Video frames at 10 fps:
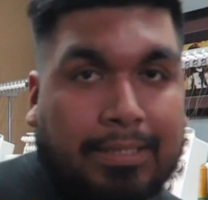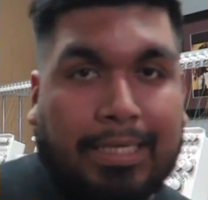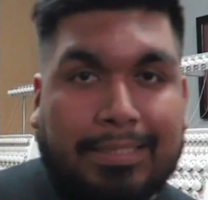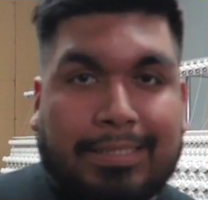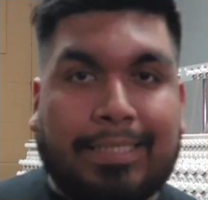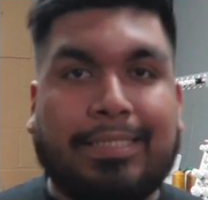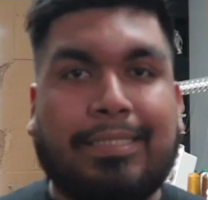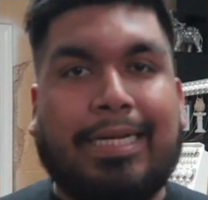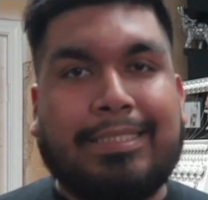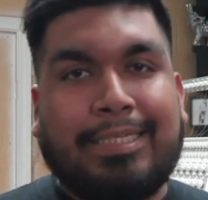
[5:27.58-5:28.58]

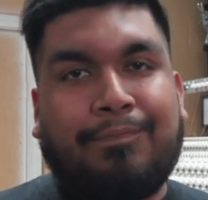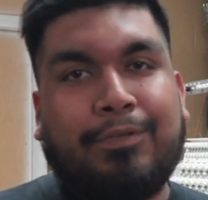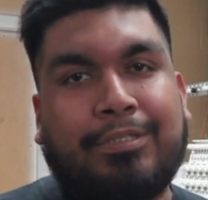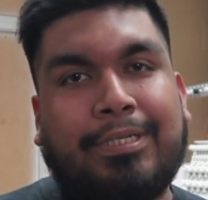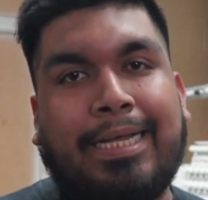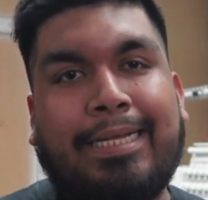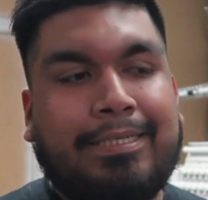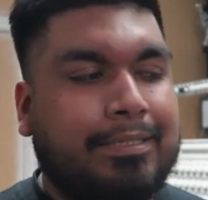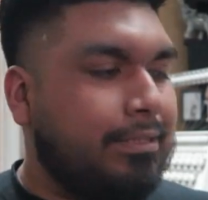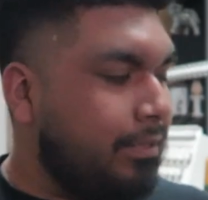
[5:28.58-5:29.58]
That's it for today.
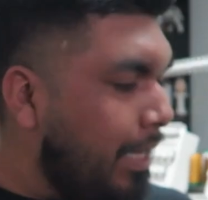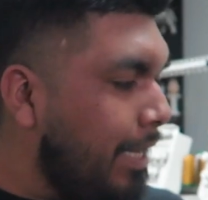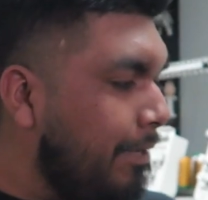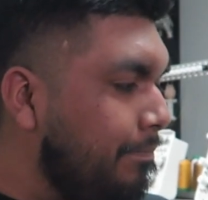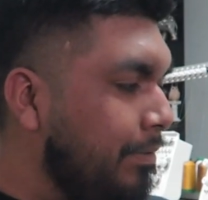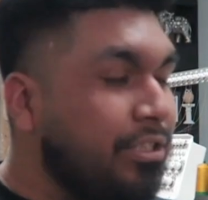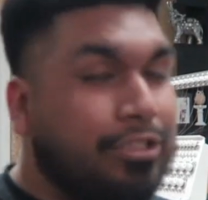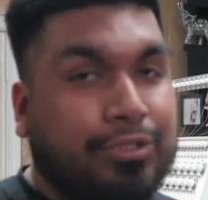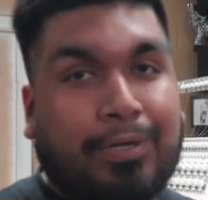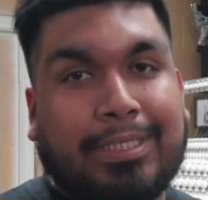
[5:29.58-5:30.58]
It was a
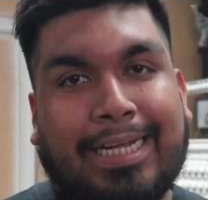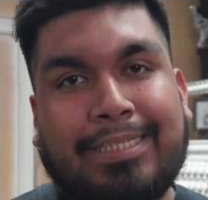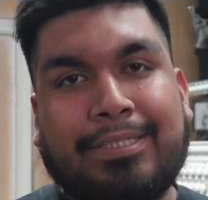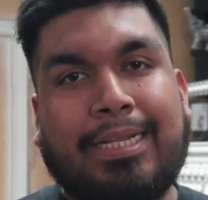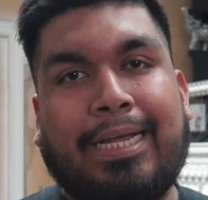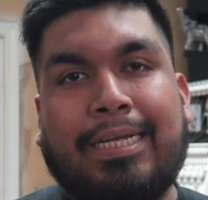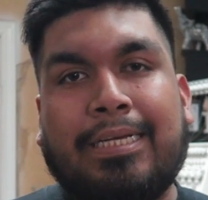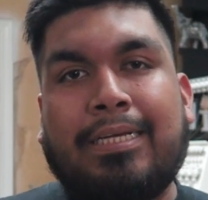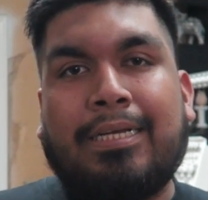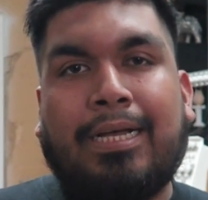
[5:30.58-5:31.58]
short day today.
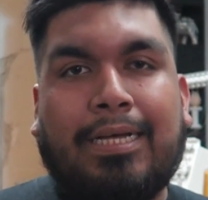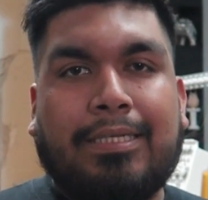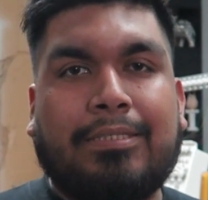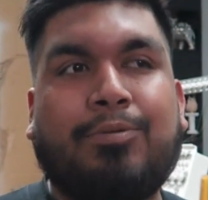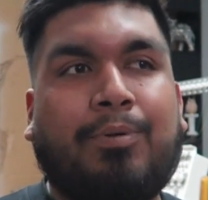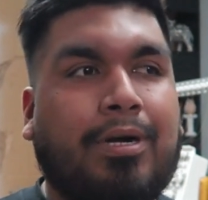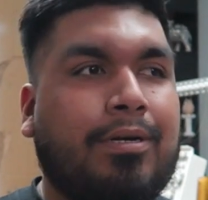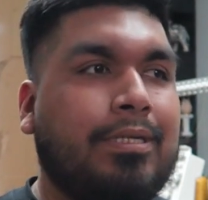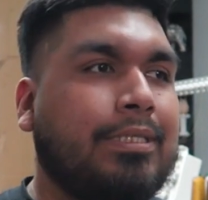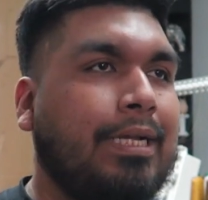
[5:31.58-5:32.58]

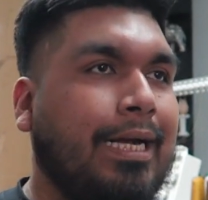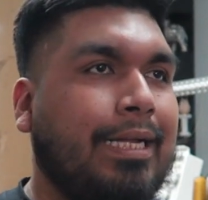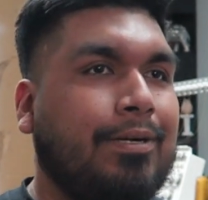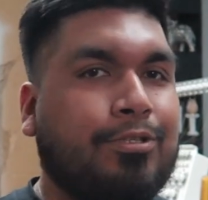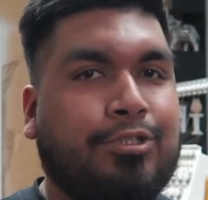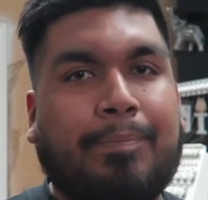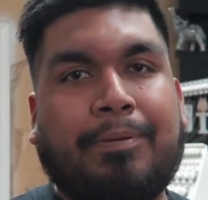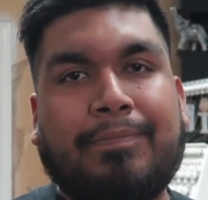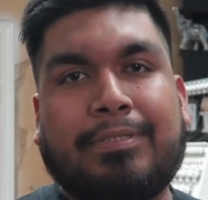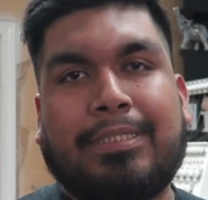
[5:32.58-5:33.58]
Tomorrow I gotta go
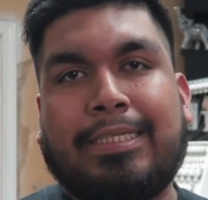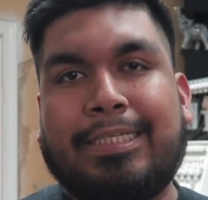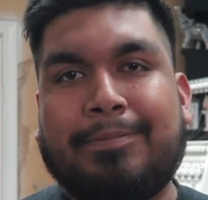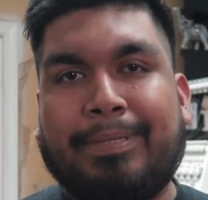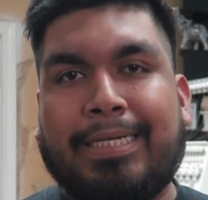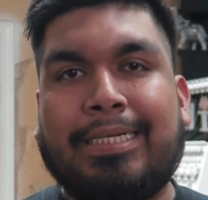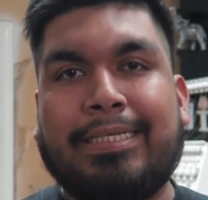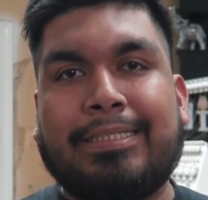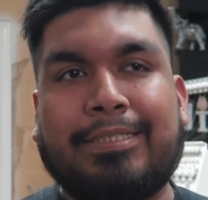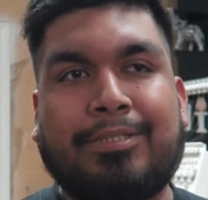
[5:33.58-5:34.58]
drop off these
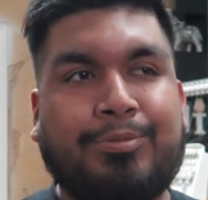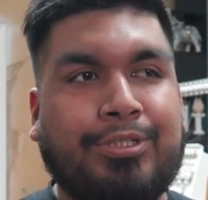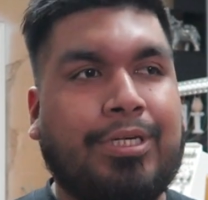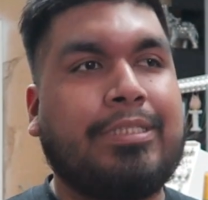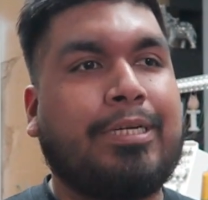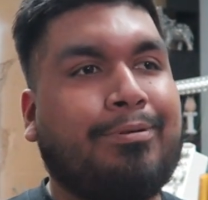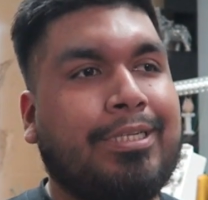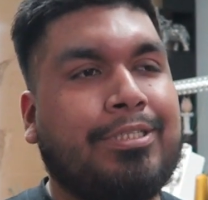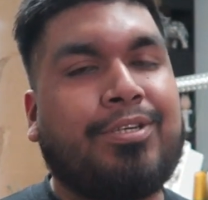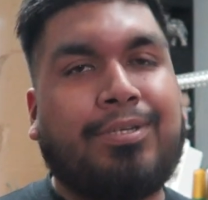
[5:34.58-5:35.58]
beanies and some shirts. I'll
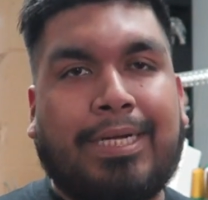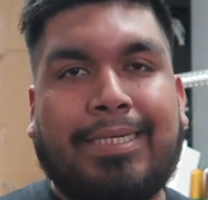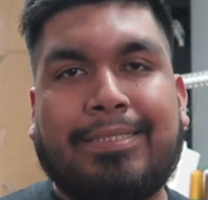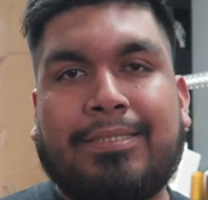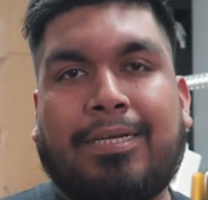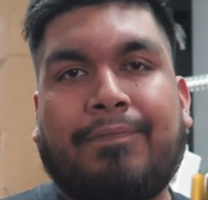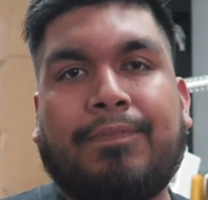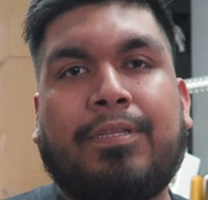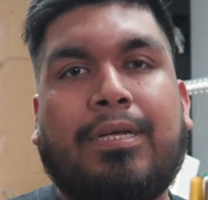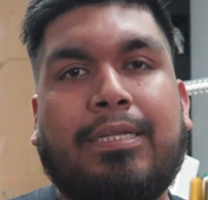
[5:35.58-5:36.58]
probably show you guys off
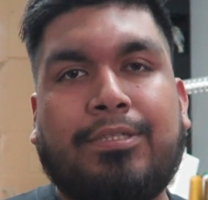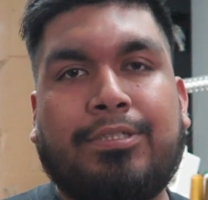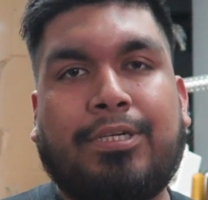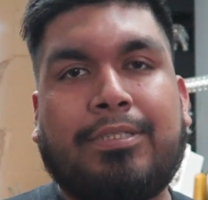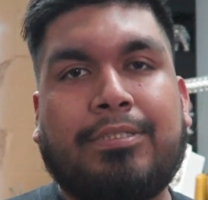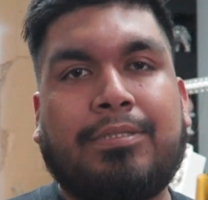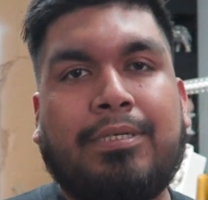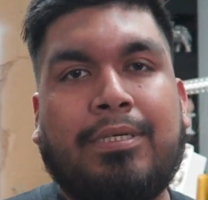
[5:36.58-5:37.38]
the shirts